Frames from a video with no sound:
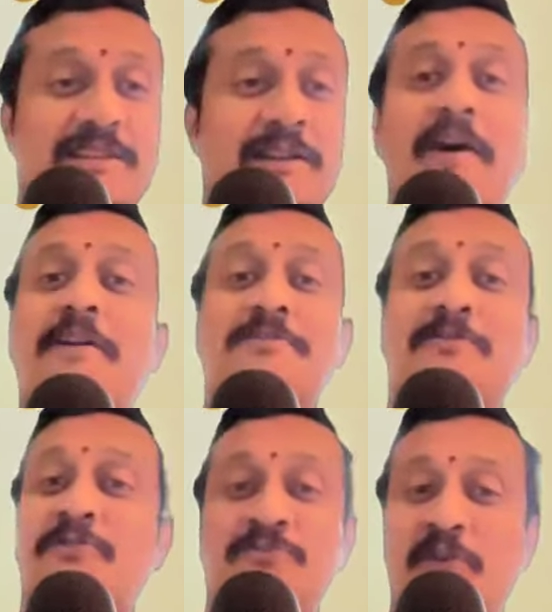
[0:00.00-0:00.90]
he's the Lord
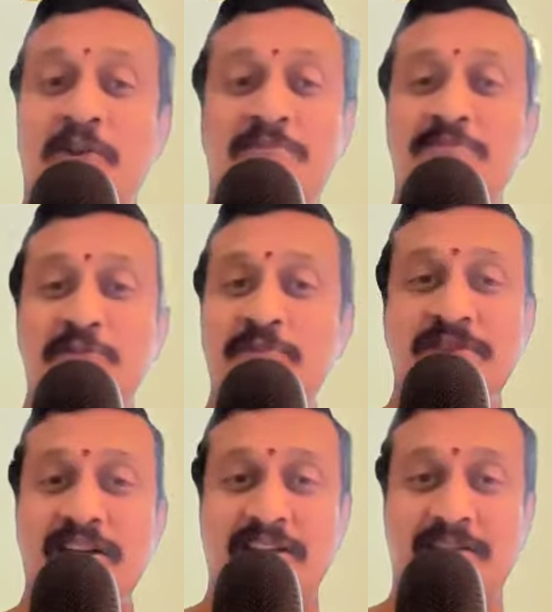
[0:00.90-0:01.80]
of
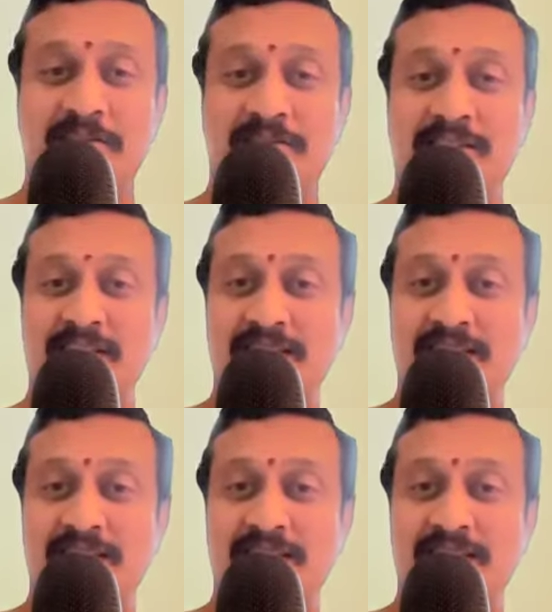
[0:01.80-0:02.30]
Shmashana. No?